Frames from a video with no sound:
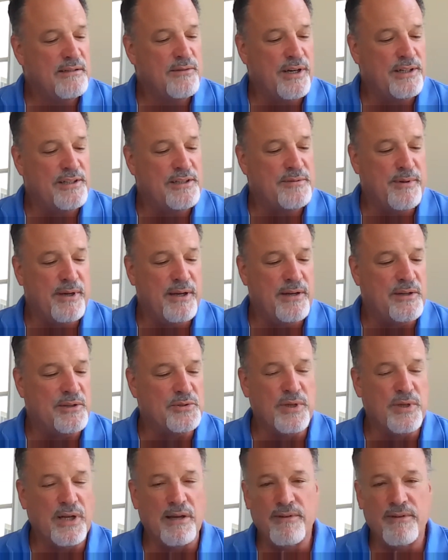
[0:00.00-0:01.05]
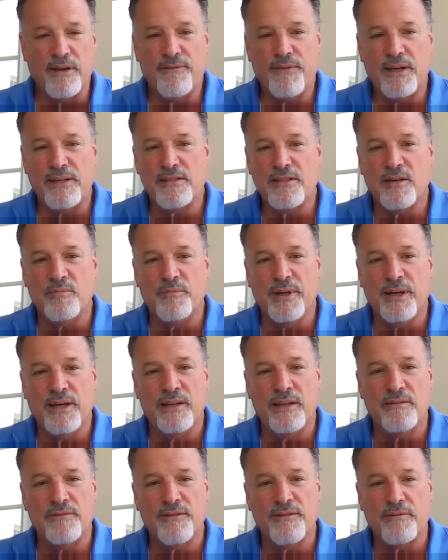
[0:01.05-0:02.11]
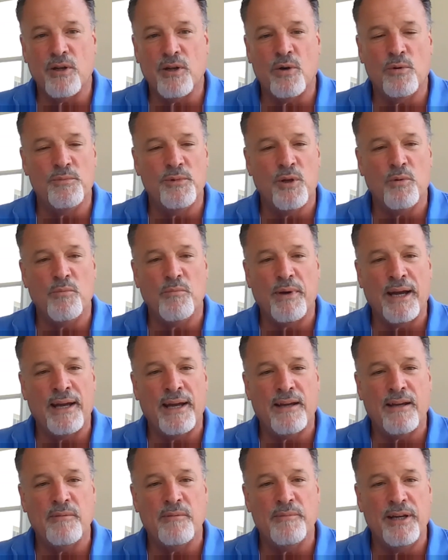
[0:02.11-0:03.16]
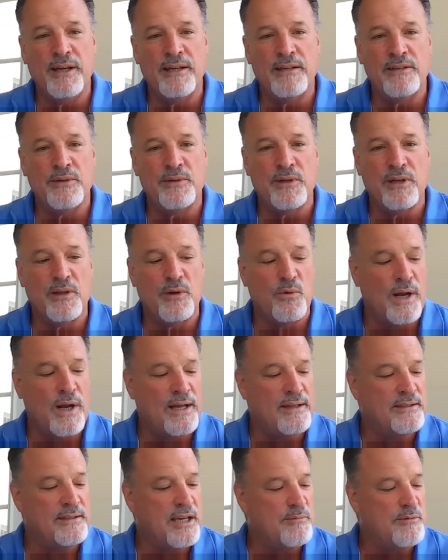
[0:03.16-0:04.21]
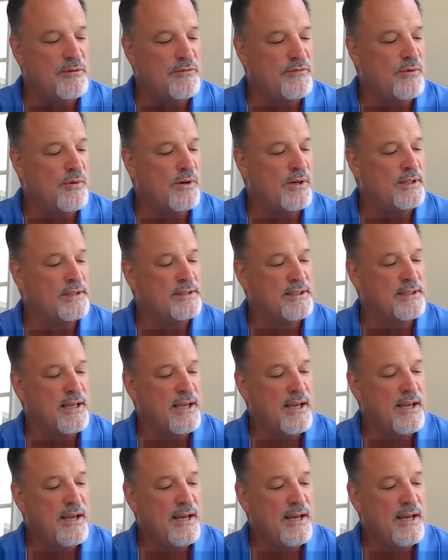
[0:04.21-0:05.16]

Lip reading: great speakers. We have FHLB, the Federal Home Loan Bank, coming in, doing a little roundtable for us.